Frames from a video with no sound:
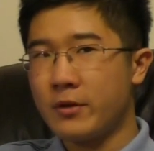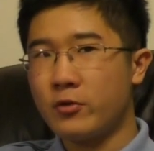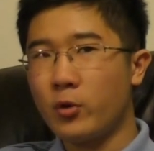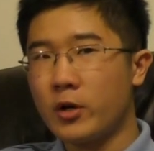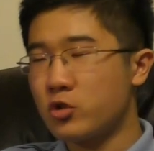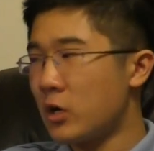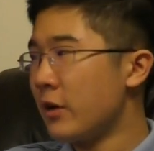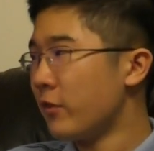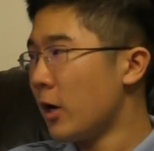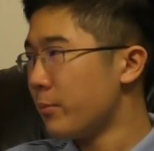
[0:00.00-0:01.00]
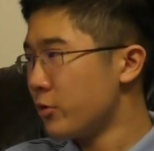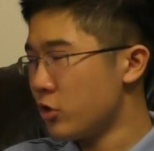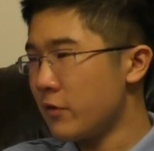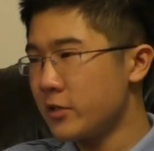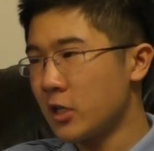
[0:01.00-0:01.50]
If you want to
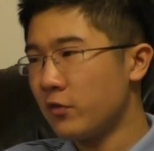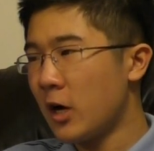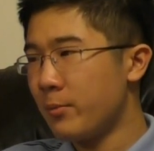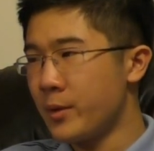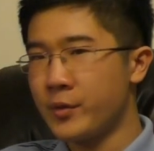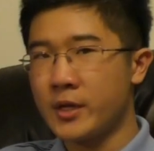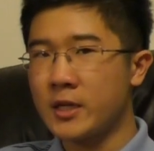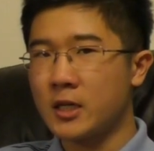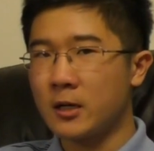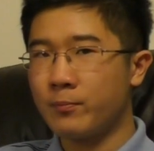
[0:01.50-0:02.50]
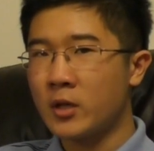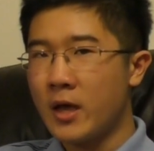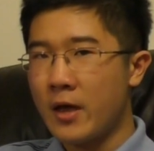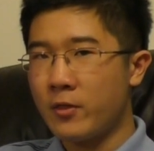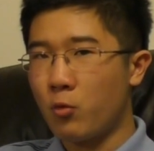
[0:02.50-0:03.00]
drive yourself up in the income
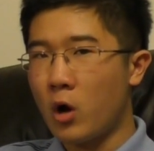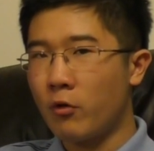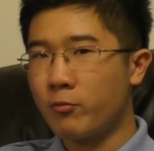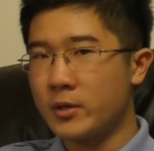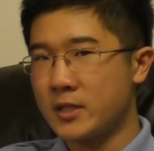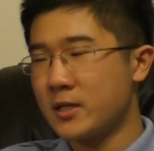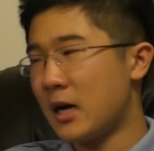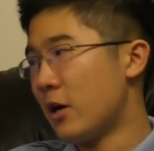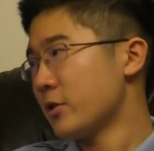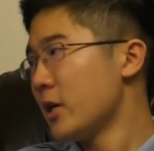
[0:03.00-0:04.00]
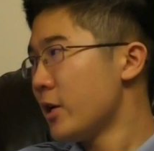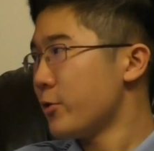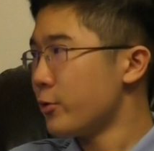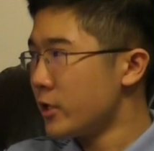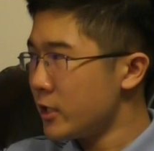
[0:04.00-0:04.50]
and the wealth percentiles,
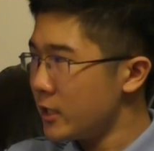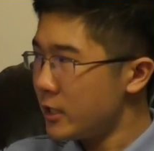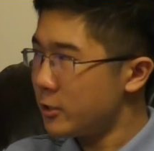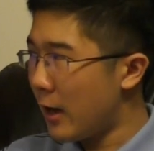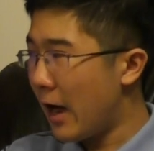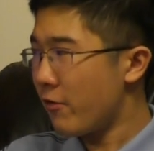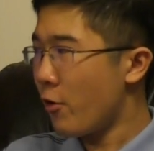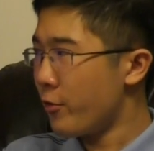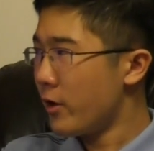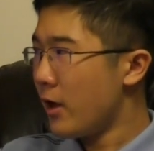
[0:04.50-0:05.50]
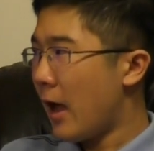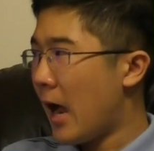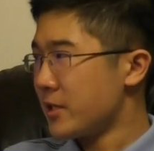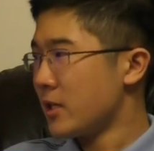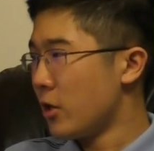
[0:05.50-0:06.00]
you need to have
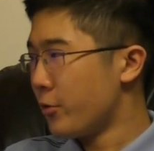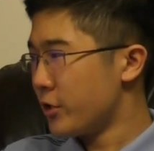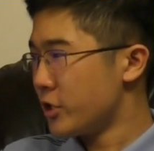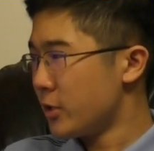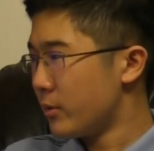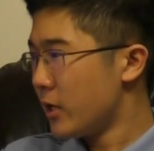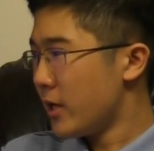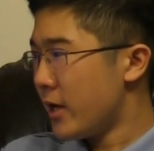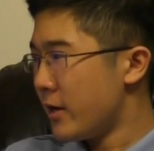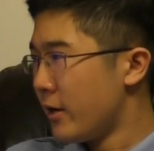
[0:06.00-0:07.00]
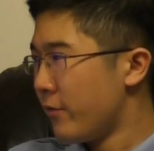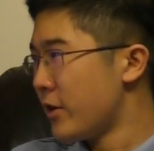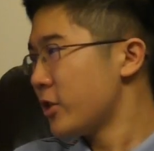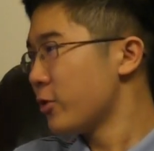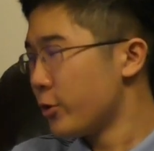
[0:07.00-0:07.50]
asset ownership. And
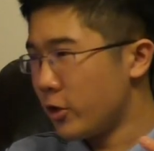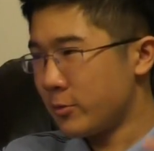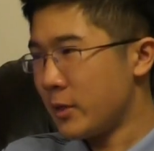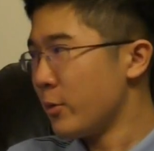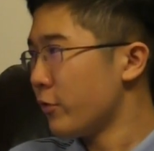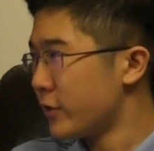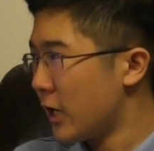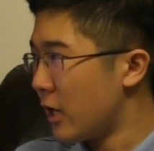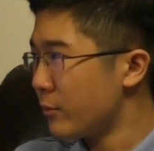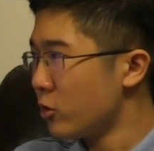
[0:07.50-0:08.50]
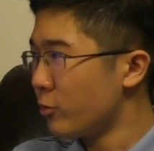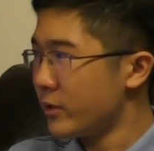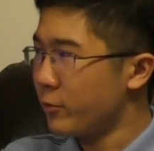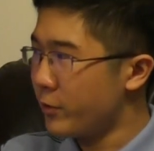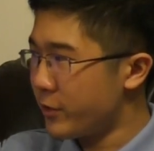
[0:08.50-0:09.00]
eventually, who knows, maybe over time you'll
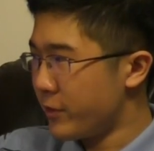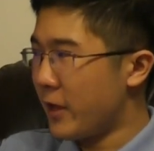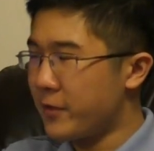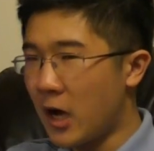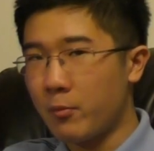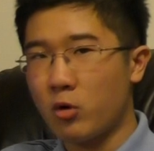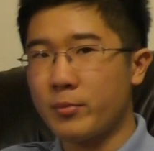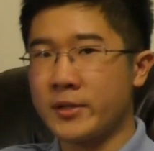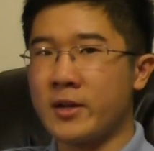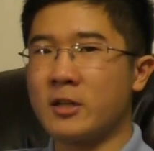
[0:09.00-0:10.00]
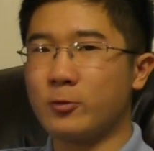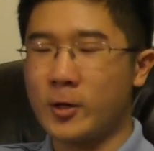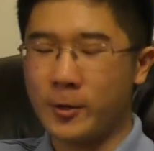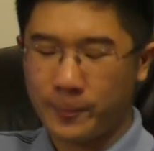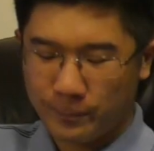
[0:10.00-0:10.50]
be within that top 1% as
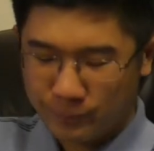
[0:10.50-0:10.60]
well.